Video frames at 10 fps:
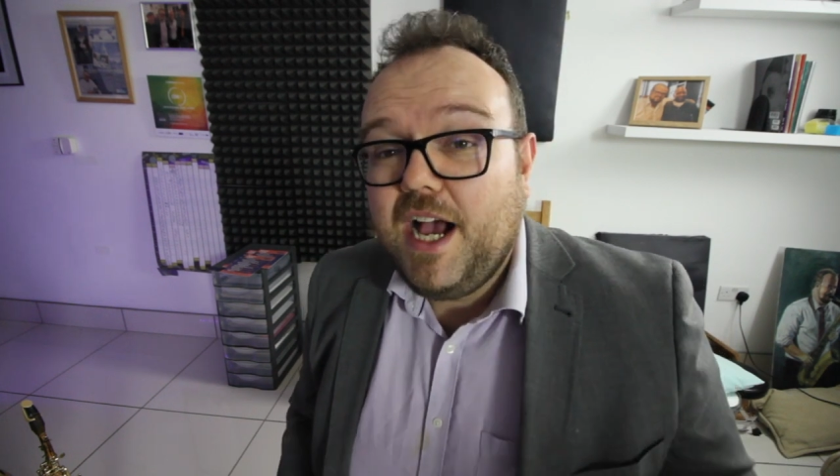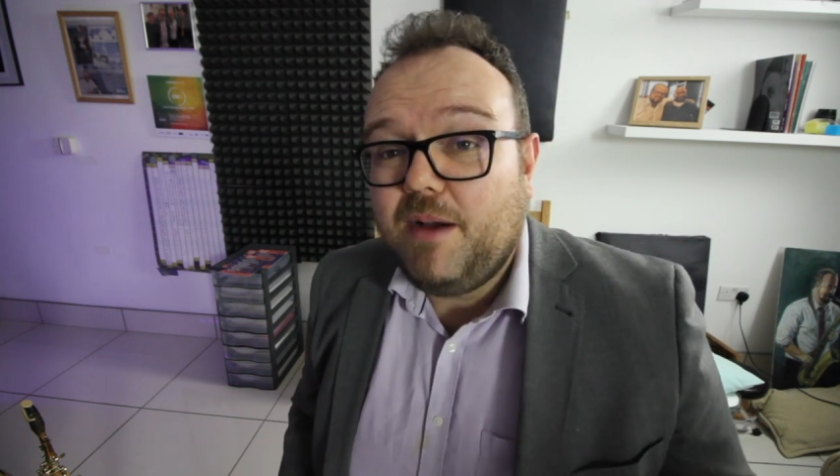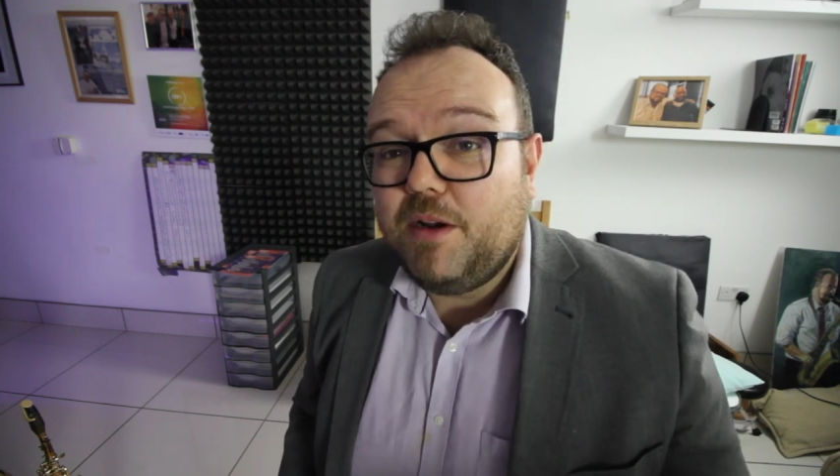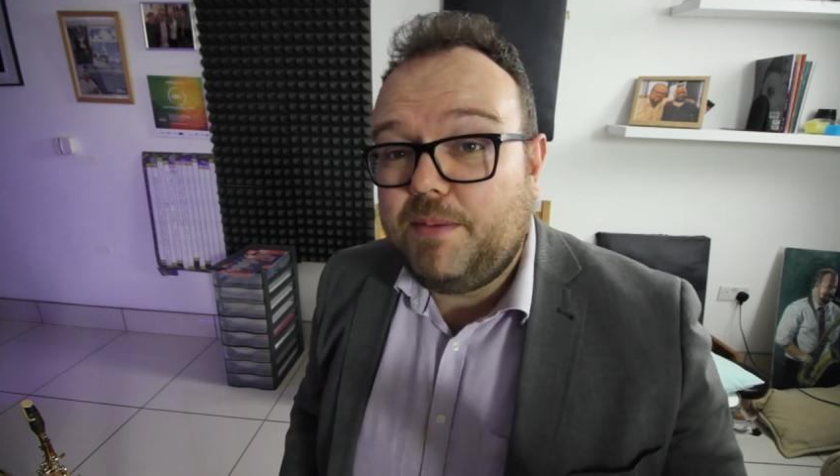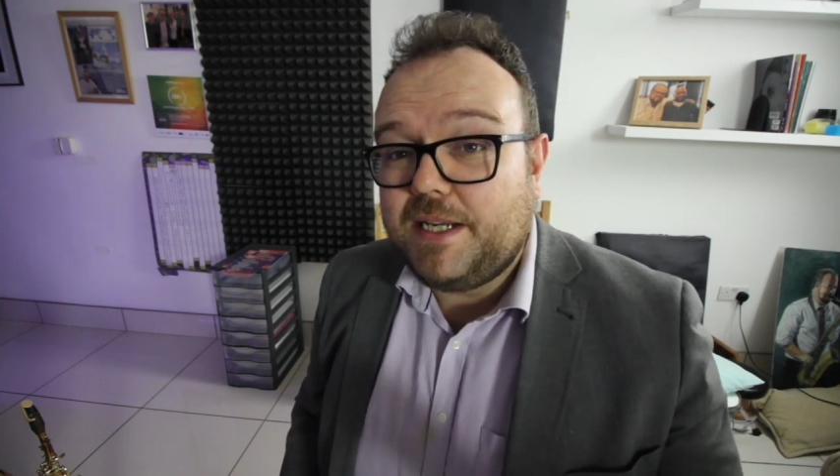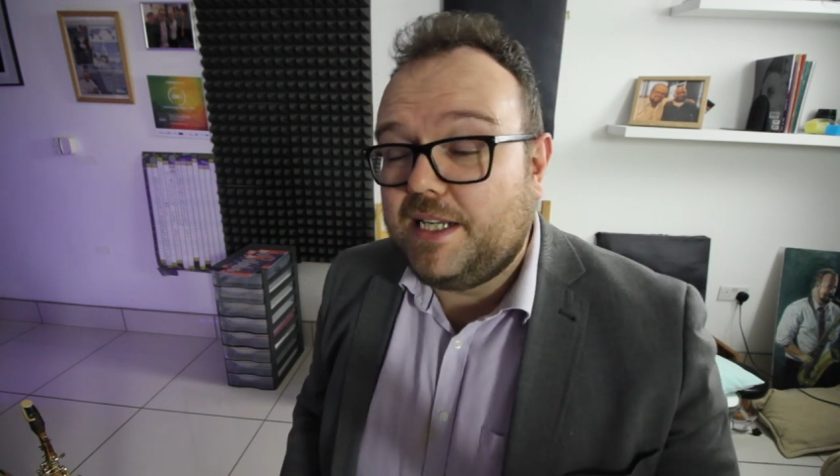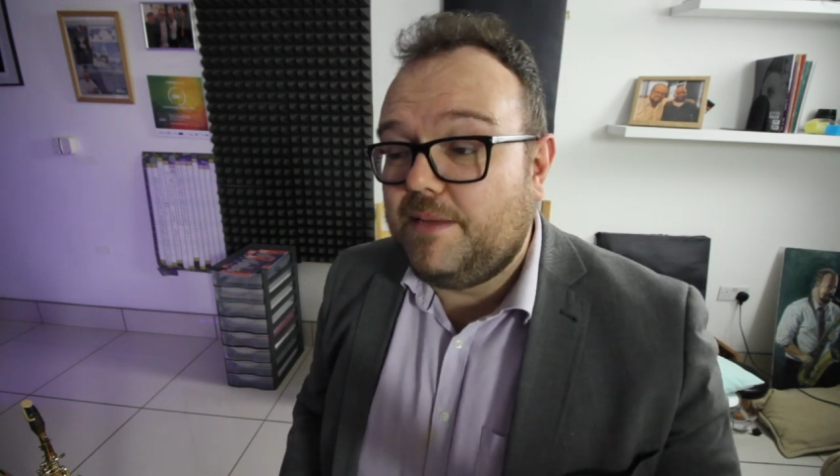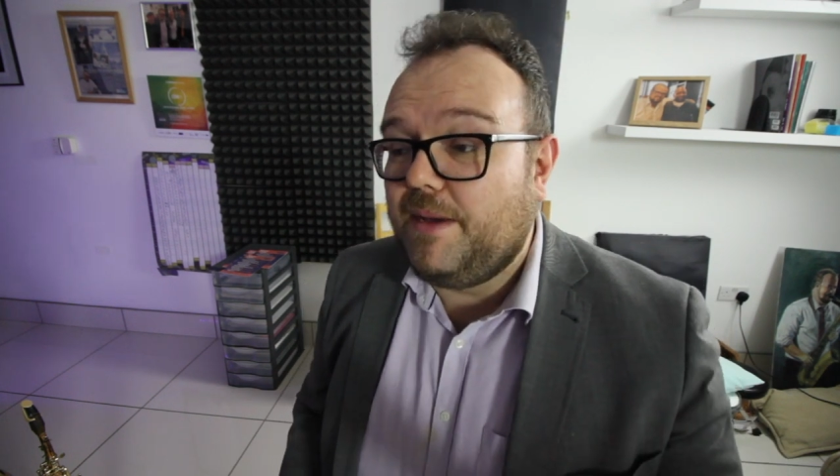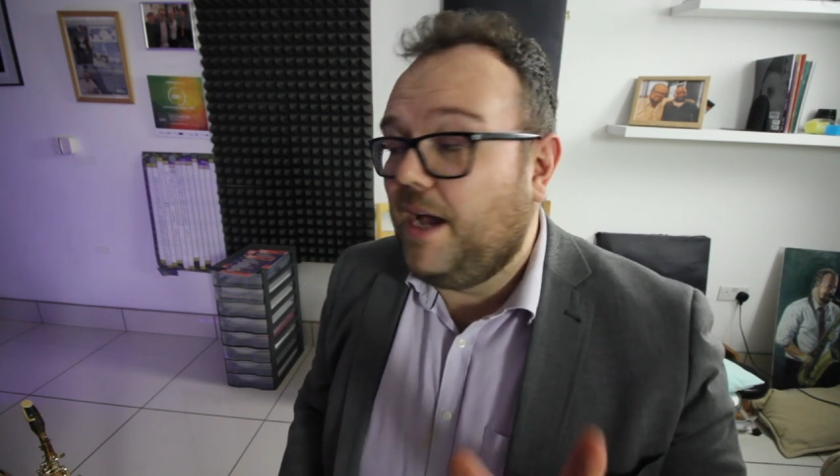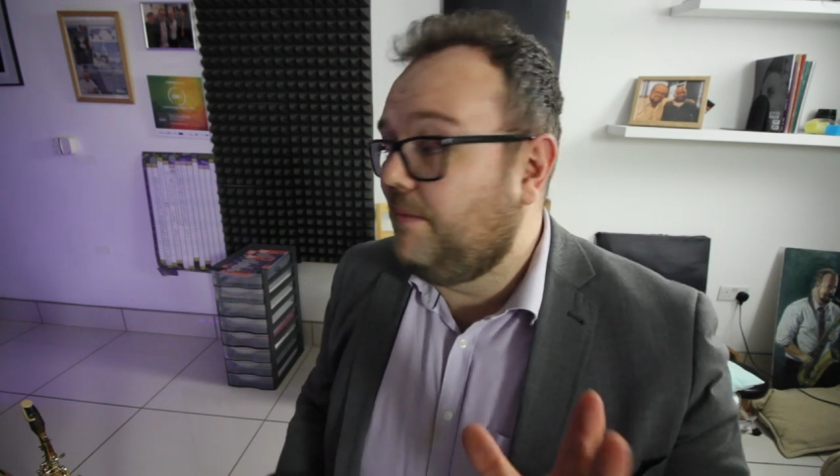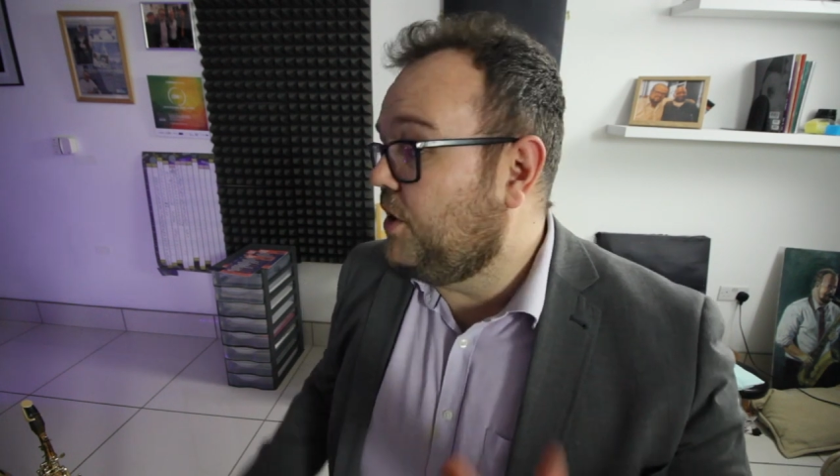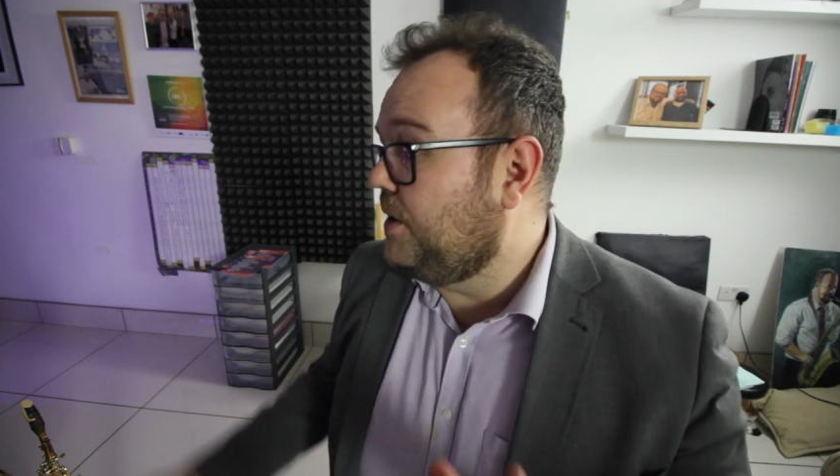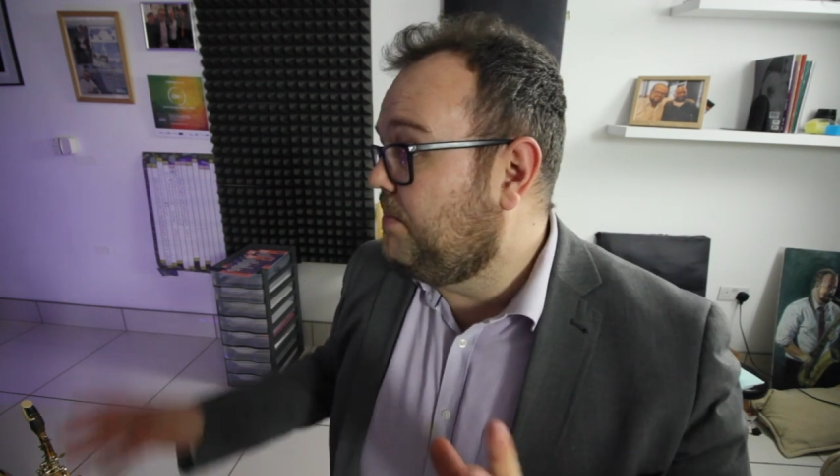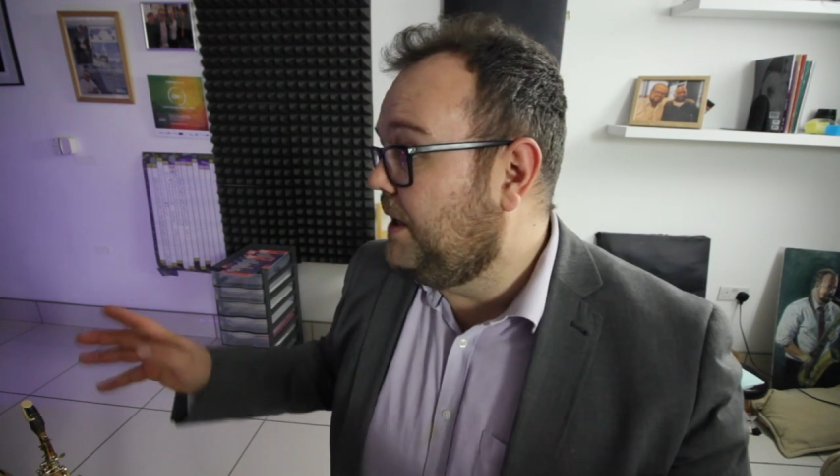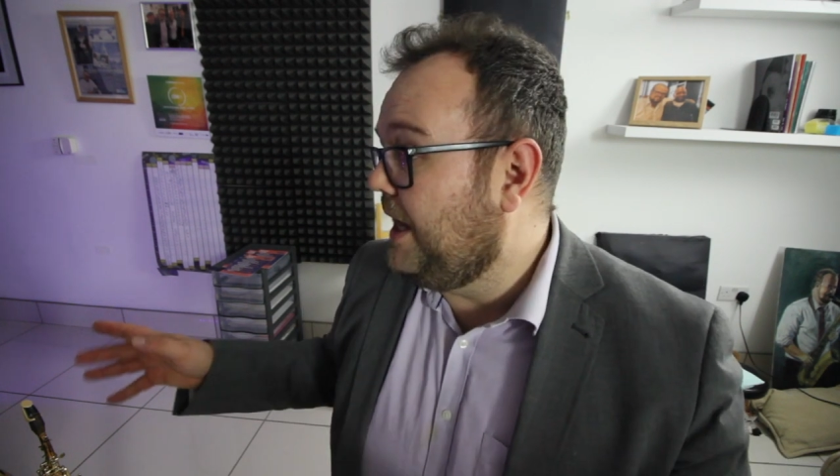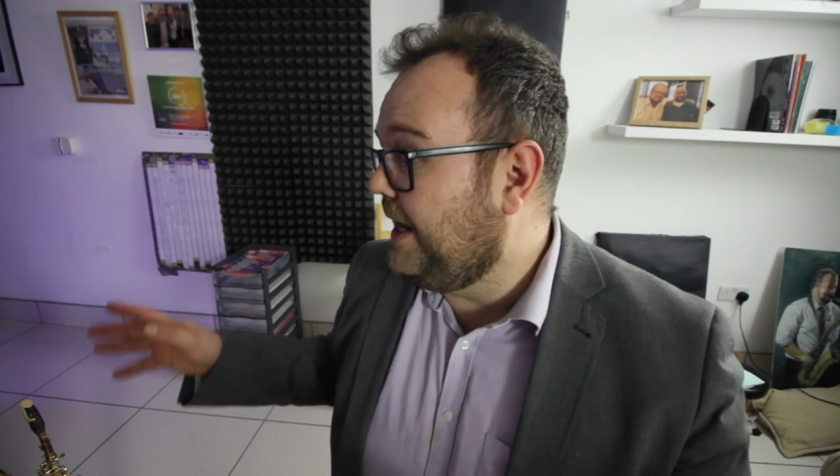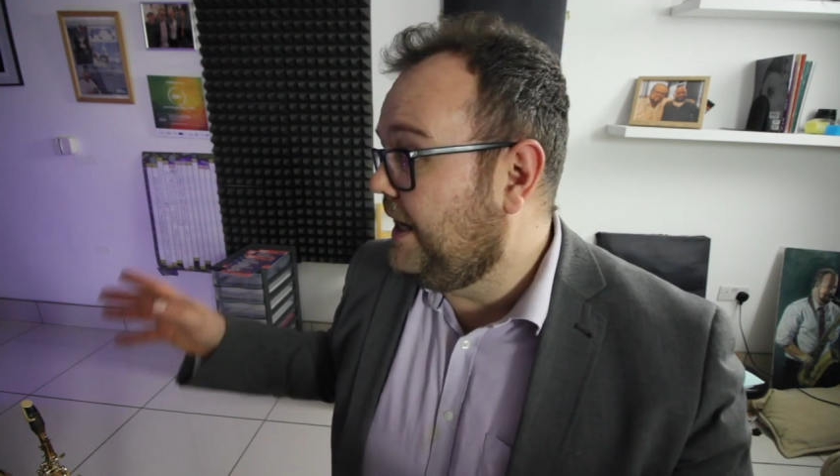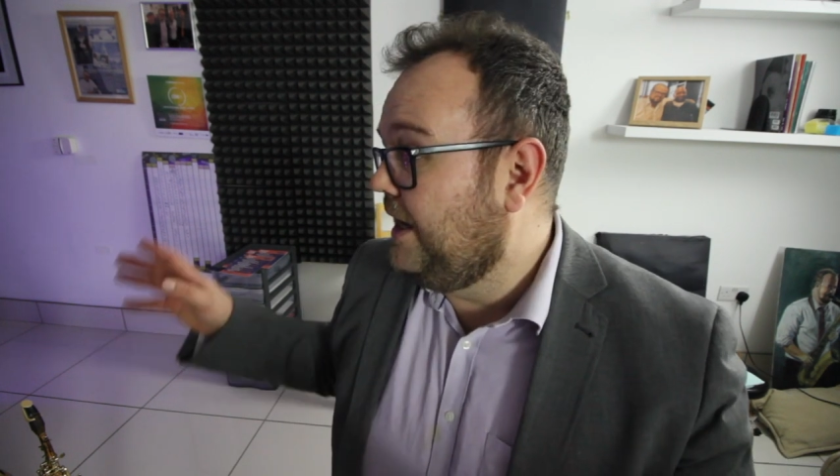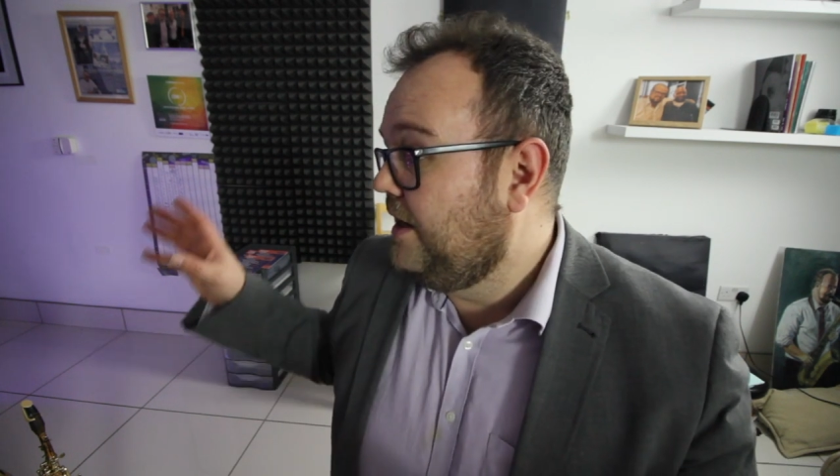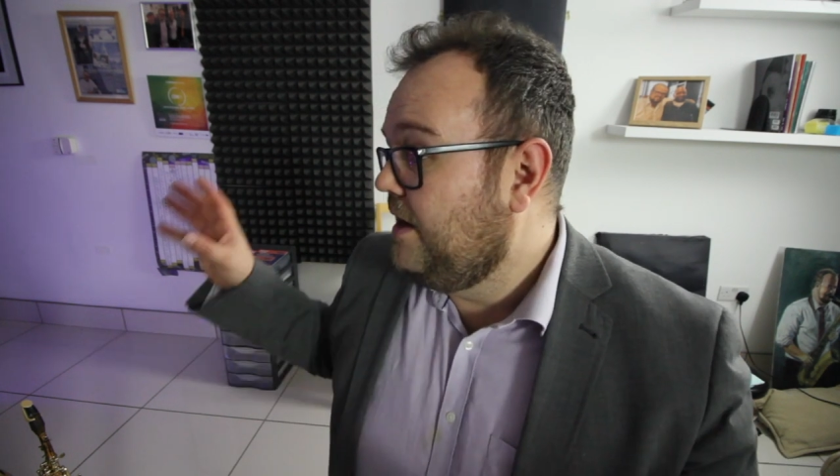I'm going to pick them out. I'm going to
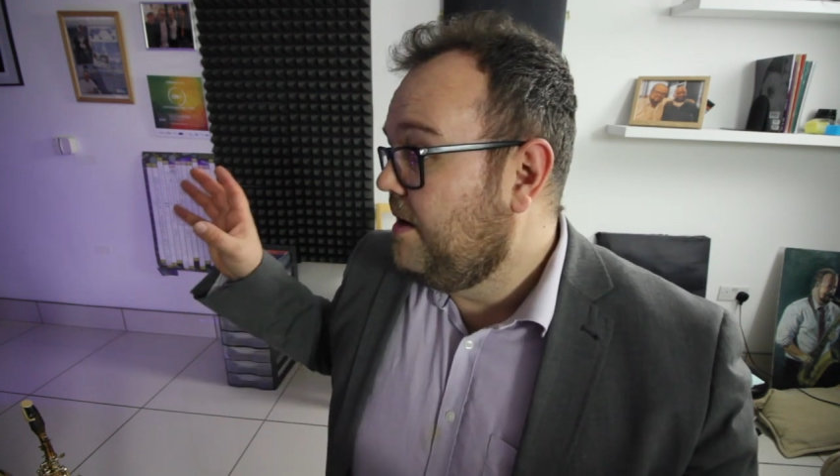play